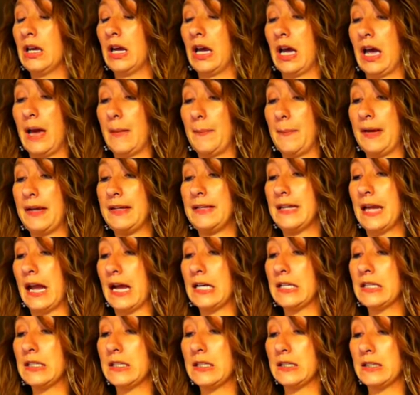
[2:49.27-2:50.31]
My
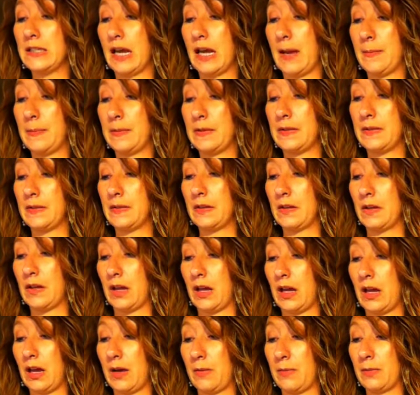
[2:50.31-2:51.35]
next steps,
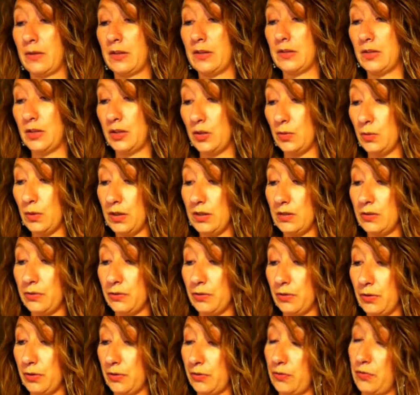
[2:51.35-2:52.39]
continuing
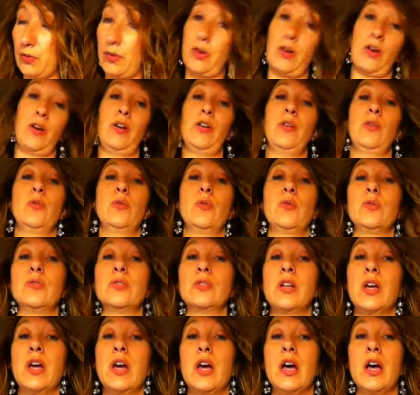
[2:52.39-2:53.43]
to look for
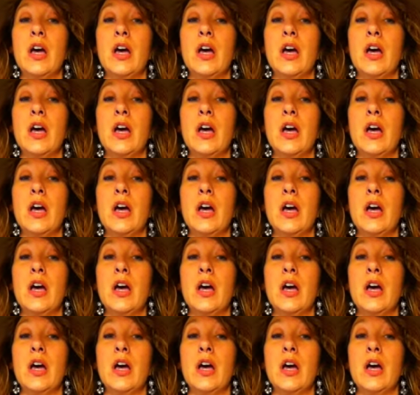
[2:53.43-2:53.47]
articles.